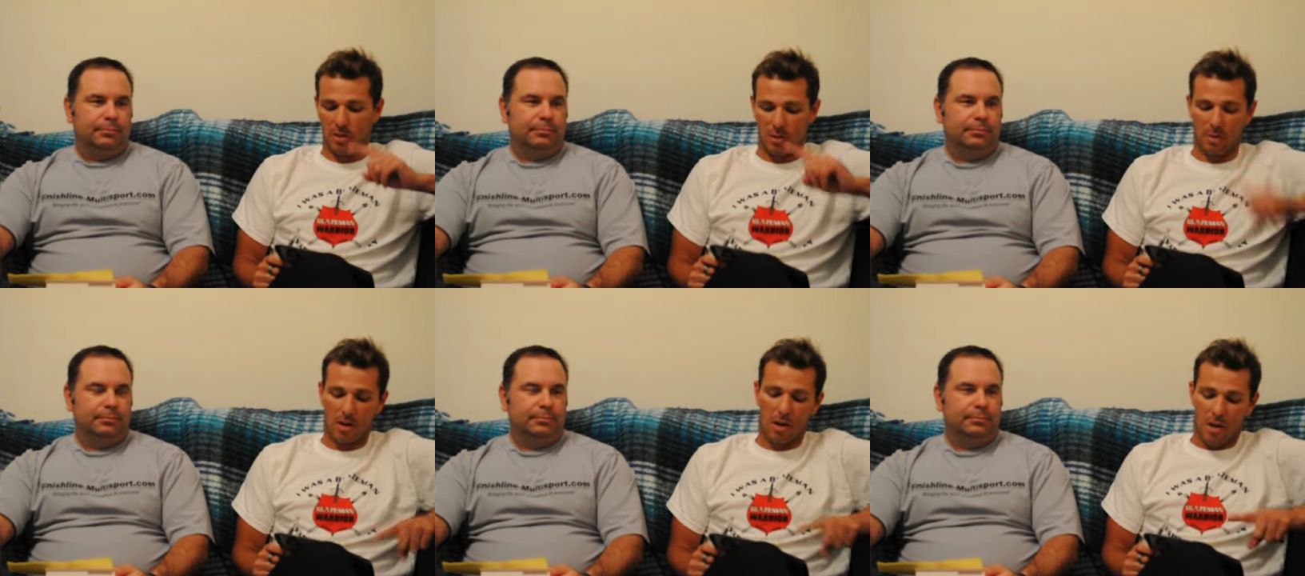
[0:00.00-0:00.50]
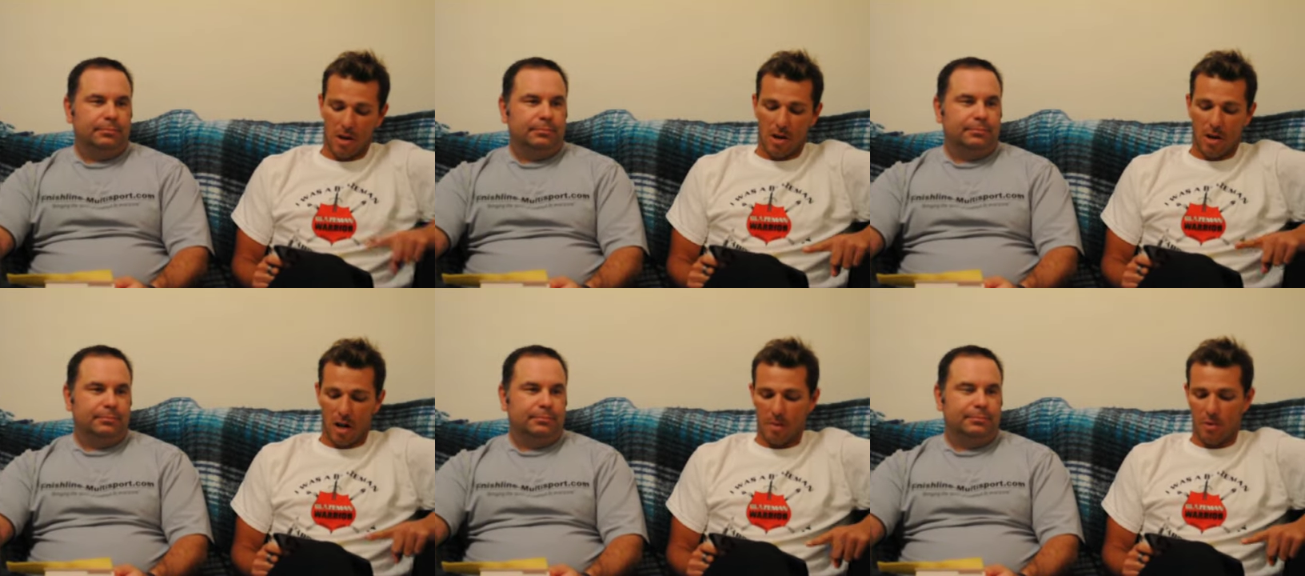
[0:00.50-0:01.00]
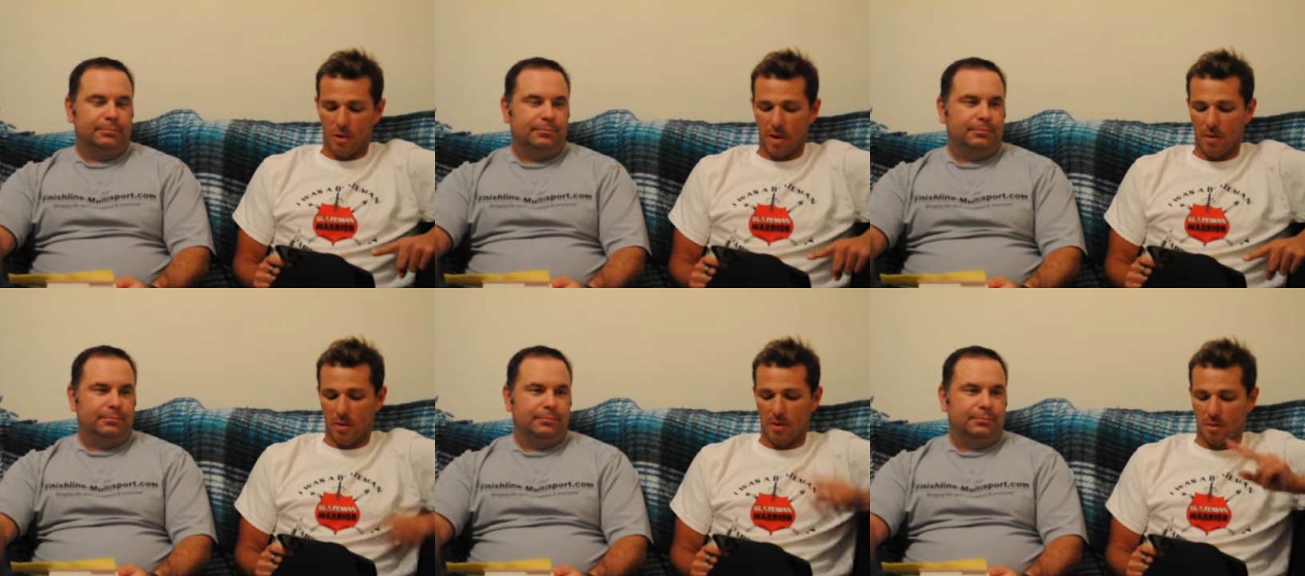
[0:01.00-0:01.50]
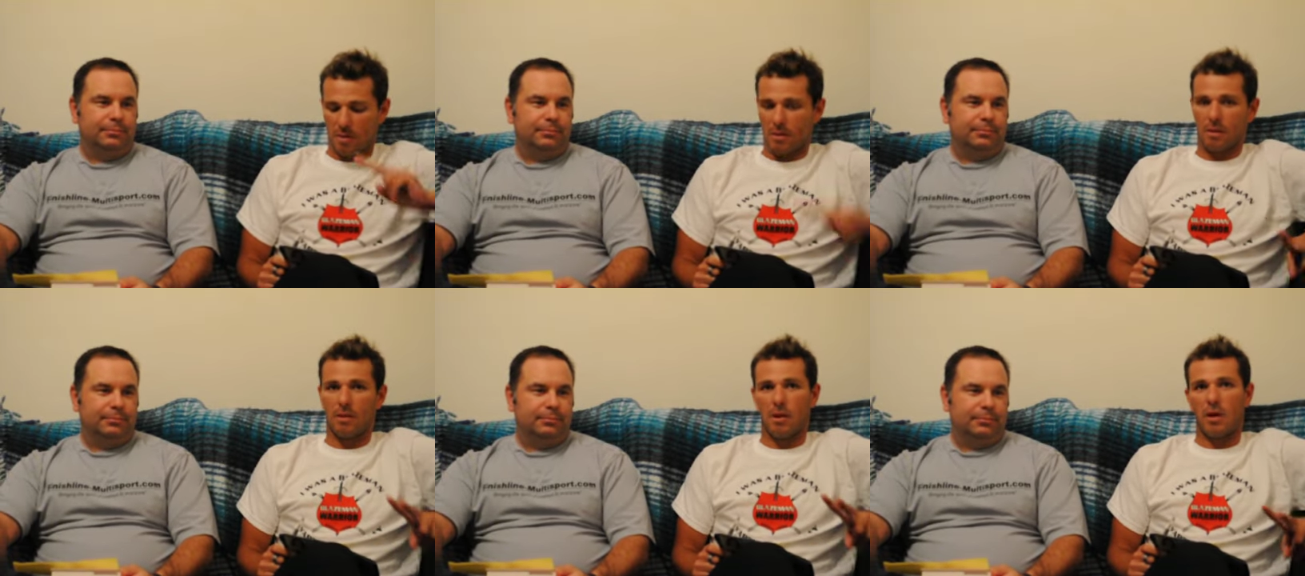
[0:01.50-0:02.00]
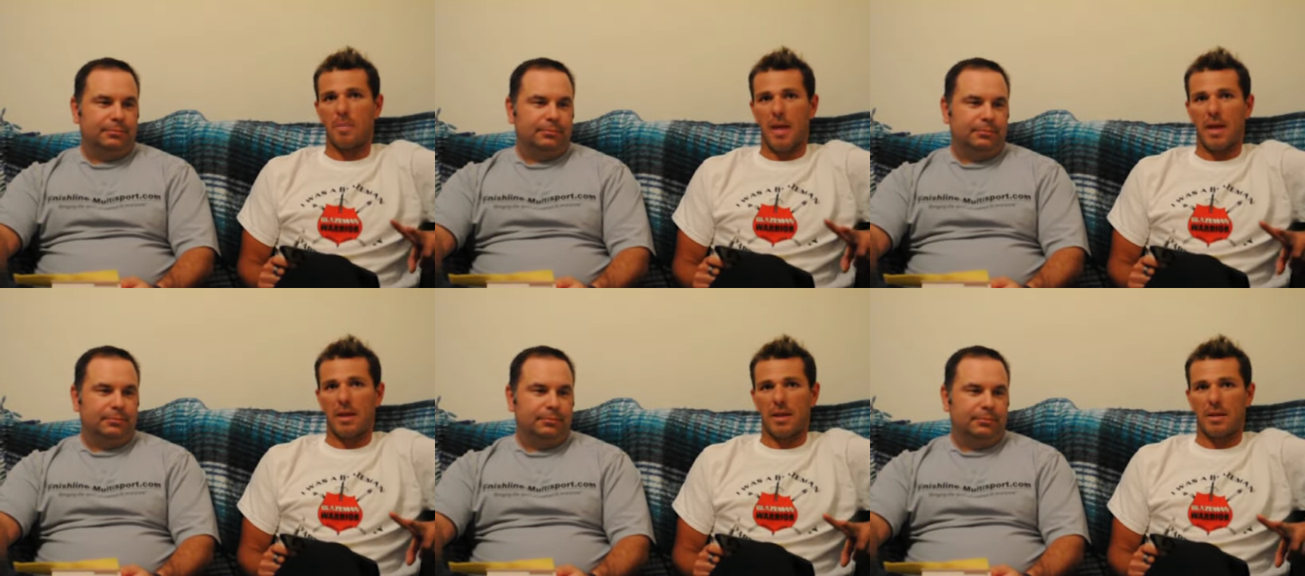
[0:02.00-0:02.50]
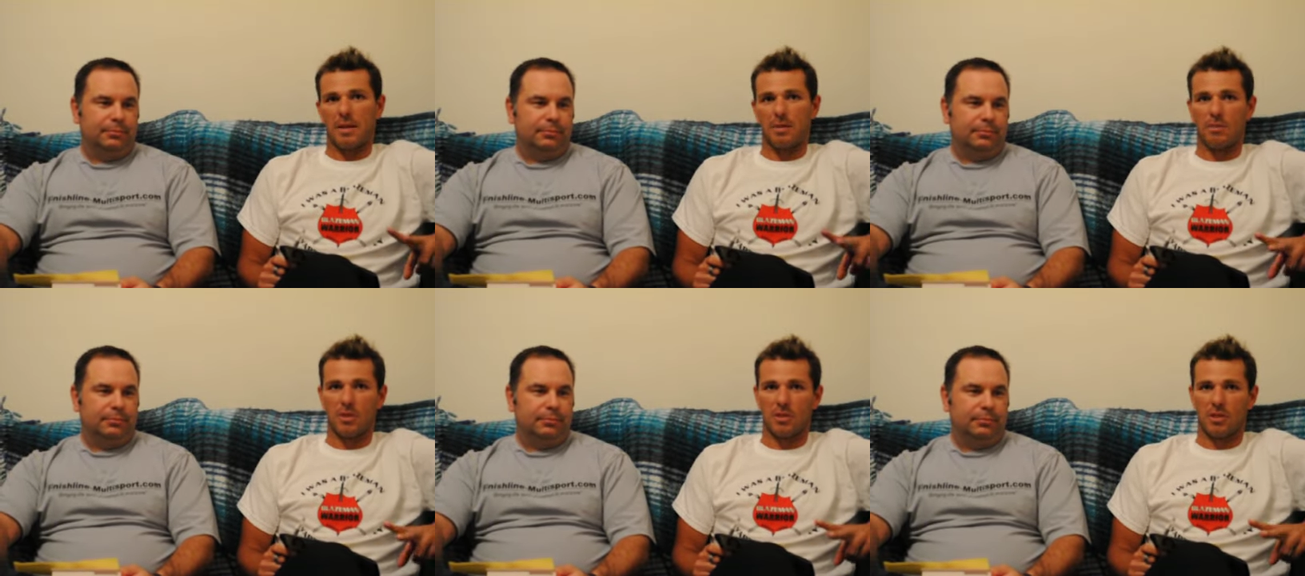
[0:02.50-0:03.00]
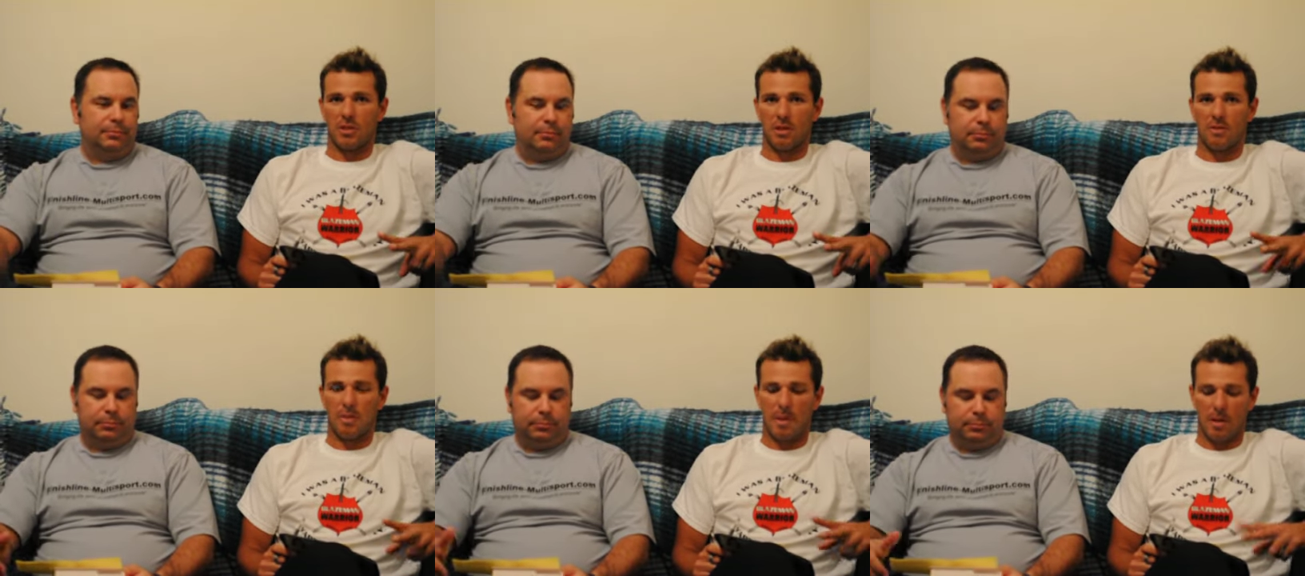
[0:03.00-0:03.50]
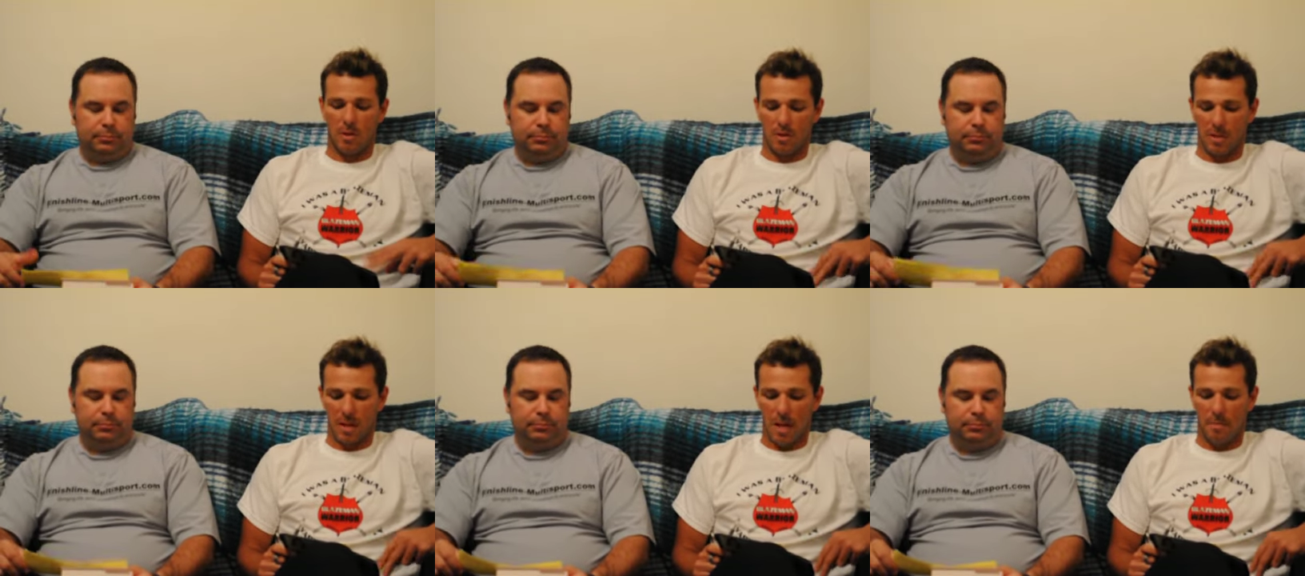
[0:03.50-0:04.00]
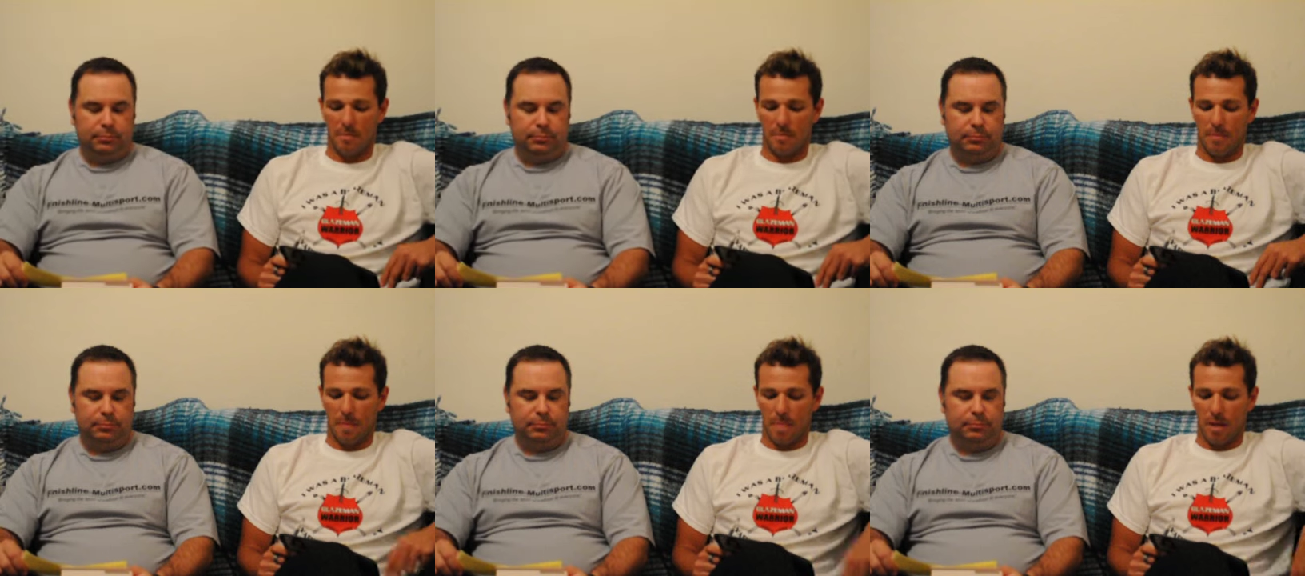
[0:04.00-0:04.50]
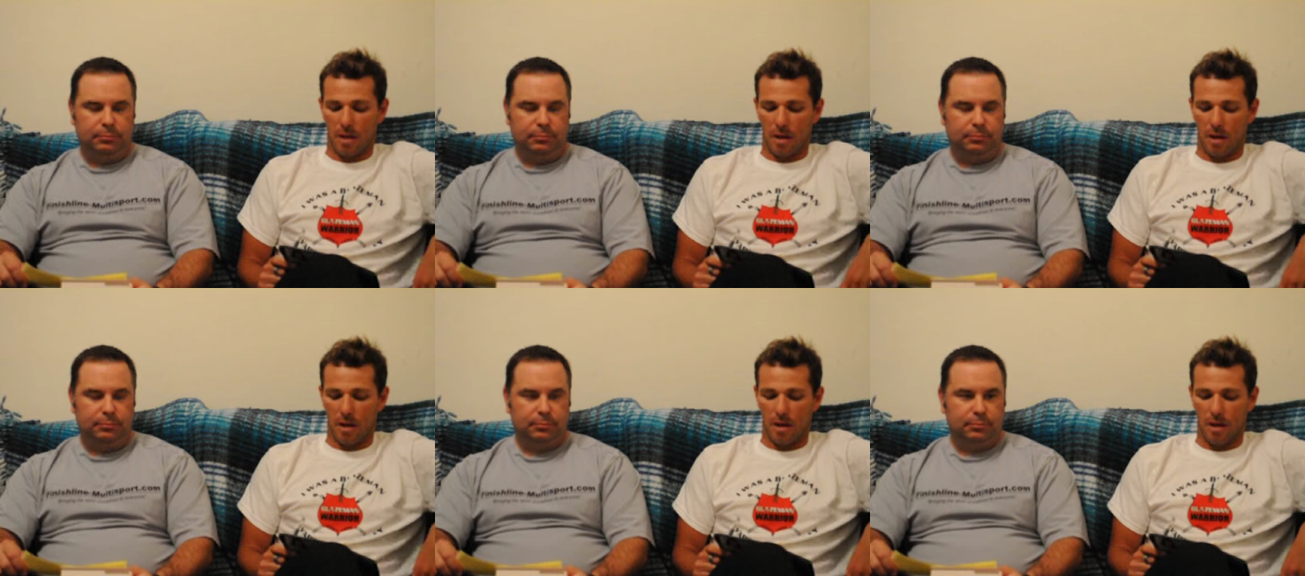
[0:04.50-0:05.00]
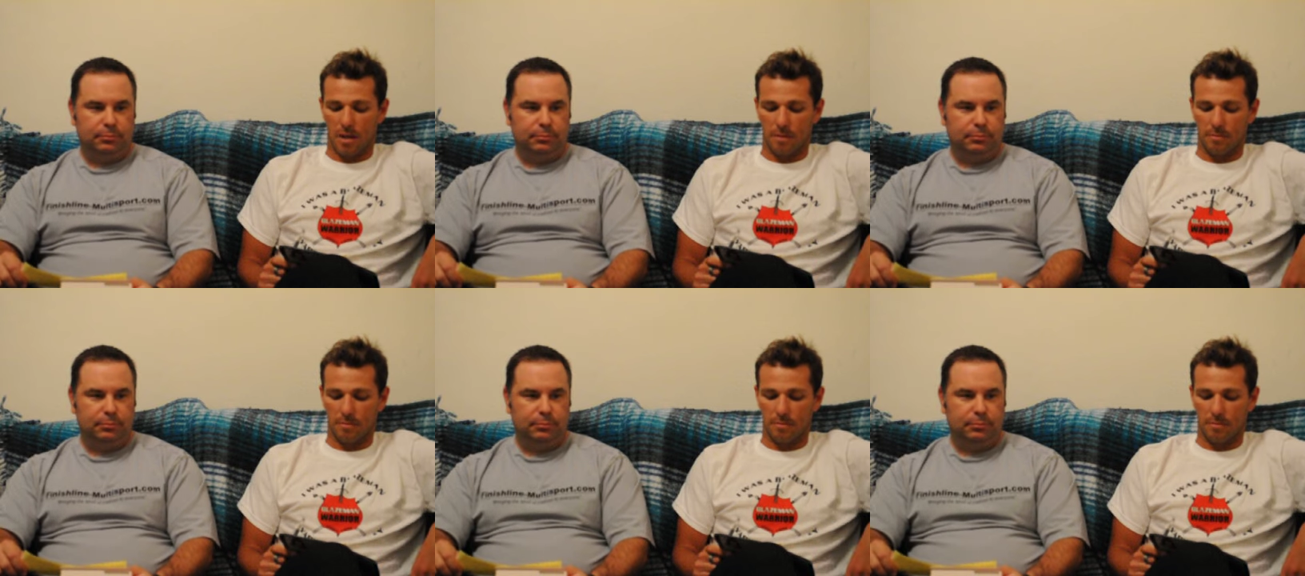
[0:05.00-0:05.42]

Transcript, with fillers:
Speaker 1: So, Carla Moreno, Laura Bennett, which everybody knows the name, uh,